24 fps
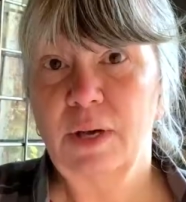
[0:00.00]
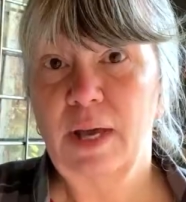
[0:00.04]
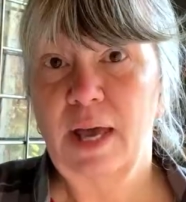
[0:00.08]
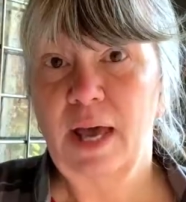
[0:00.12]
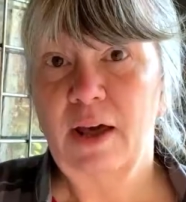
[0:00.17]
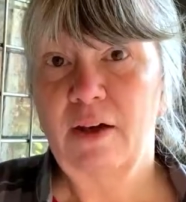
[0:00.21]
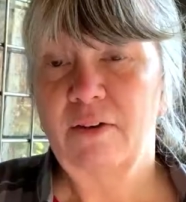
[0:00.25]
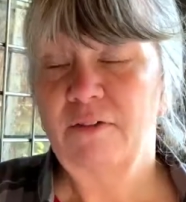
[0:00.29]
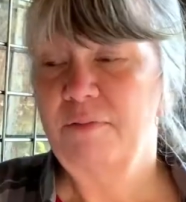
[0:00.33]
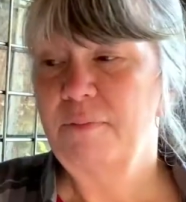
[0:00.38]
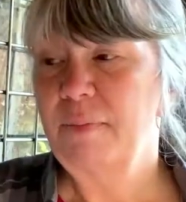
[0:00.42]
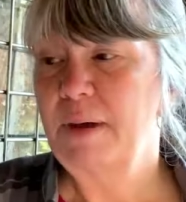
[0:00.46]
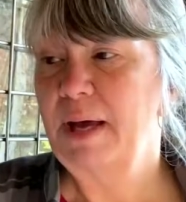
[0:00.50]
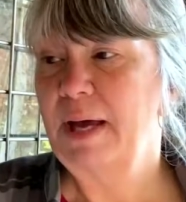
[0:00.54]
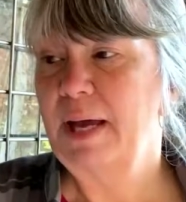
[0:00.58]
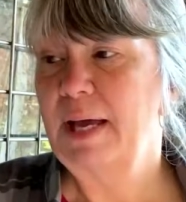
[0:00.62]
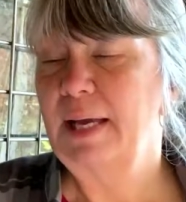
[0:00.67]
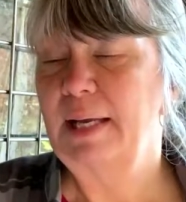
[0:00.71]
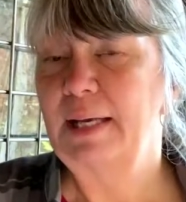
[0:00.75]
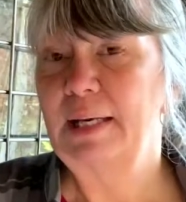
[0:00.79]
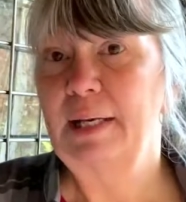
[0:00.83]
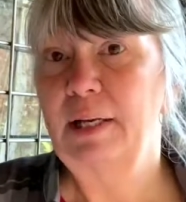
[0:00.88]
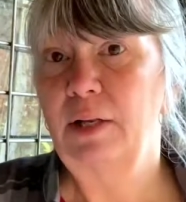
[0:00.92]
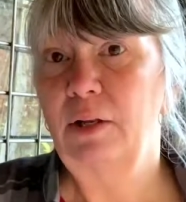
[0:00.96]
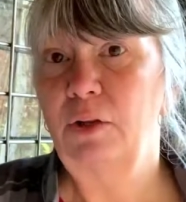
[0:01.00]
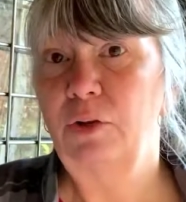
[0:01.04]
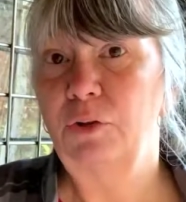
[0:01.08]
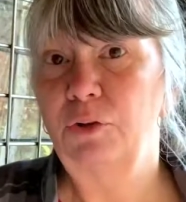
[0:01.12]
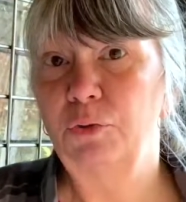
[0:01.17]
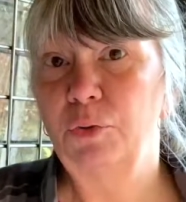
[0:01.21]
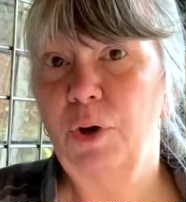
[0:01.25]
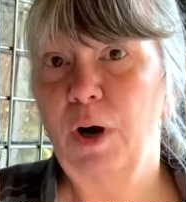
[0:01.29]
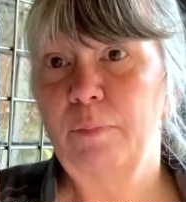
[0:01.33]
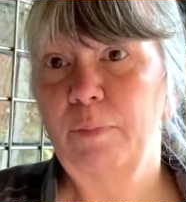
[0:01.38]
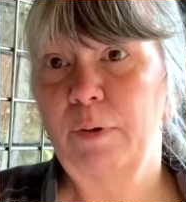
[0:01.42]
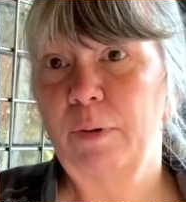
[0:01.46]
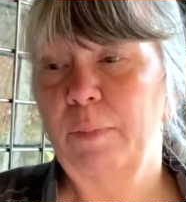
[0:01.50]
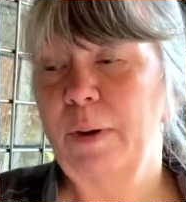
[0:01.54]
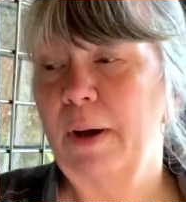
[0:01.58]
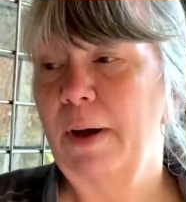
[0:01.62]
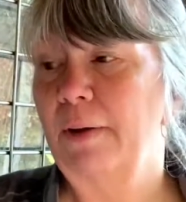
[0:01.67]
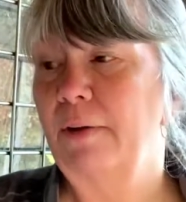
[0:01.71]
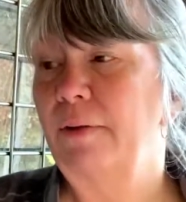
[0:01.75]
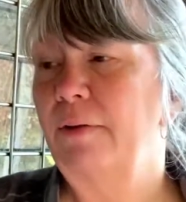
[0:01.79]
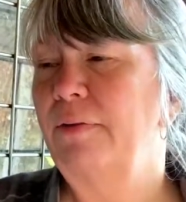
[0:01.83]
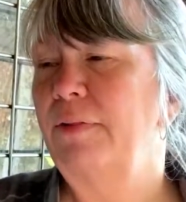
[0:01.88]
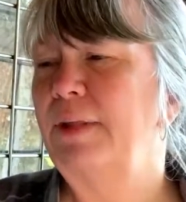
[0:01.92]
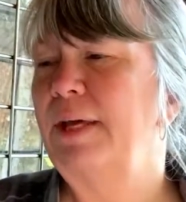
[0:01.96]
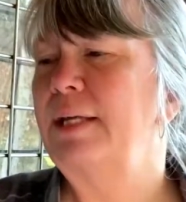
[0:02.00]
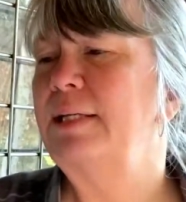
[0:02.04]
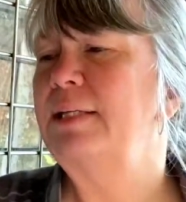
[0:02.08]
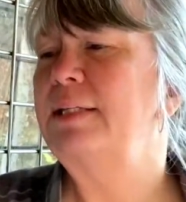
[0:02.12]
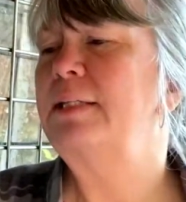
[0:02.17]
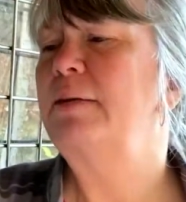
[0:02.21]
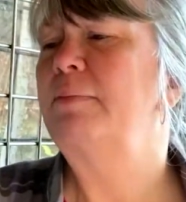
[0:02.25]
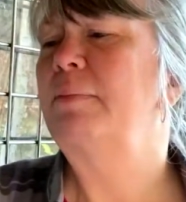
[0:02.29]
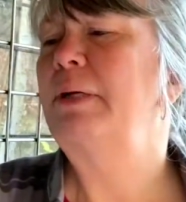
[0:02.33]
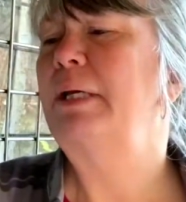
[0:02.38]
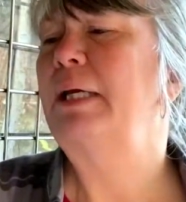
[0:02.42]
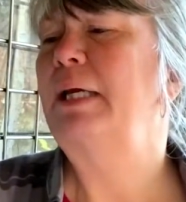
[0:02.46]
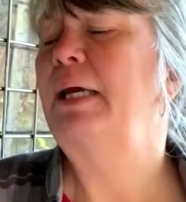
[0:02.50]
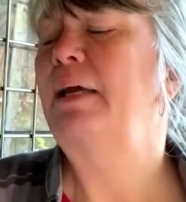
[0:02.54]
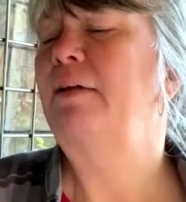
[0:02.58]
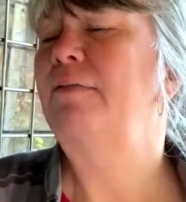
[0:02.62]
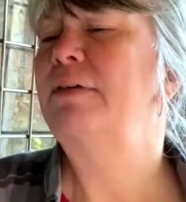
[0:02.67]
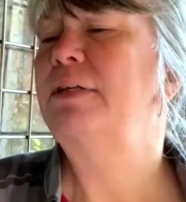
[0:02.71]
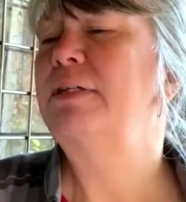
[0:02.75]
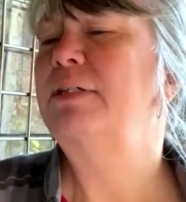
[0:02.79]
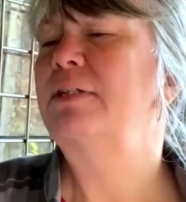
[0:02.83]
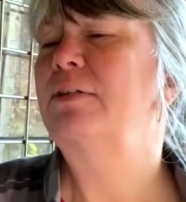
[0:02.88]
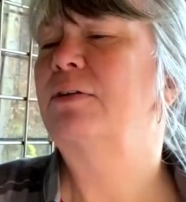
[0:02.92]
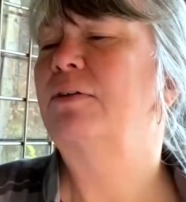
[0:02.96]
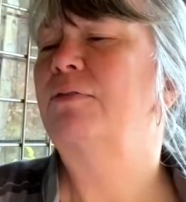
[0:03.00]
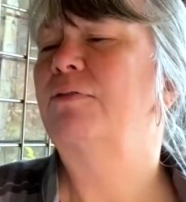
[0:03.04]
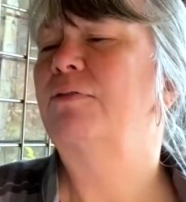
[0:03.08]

have my little dropper bottle that somebody gave us there